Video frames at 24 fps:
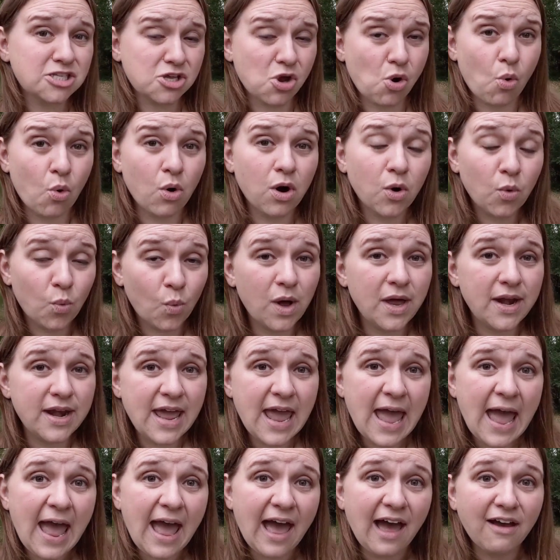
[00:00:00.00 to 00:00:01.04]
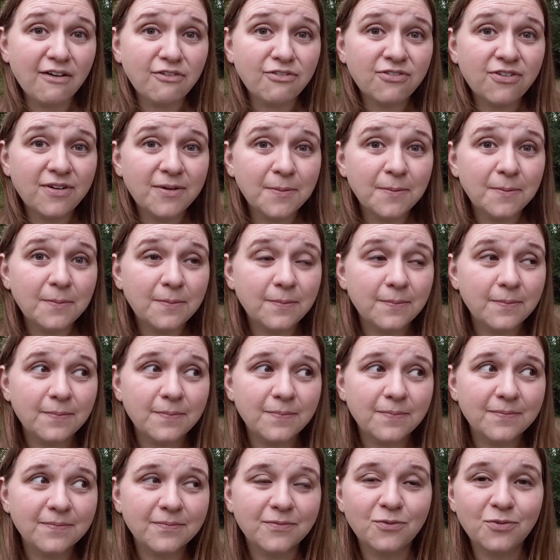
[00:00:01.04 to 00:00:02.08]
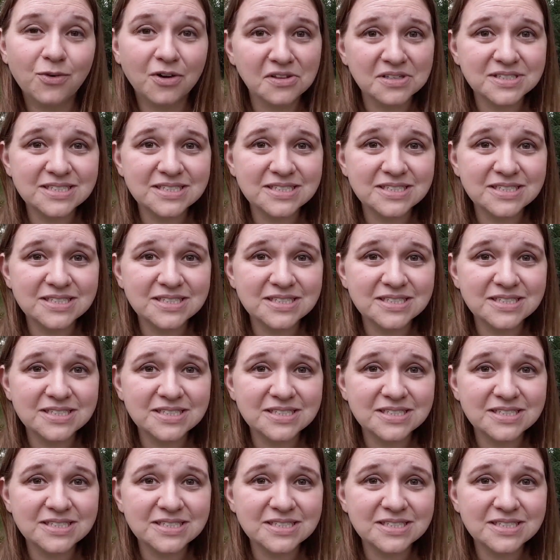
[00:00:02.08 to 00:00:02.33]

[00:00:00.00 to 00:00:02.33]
or 1/2? Well,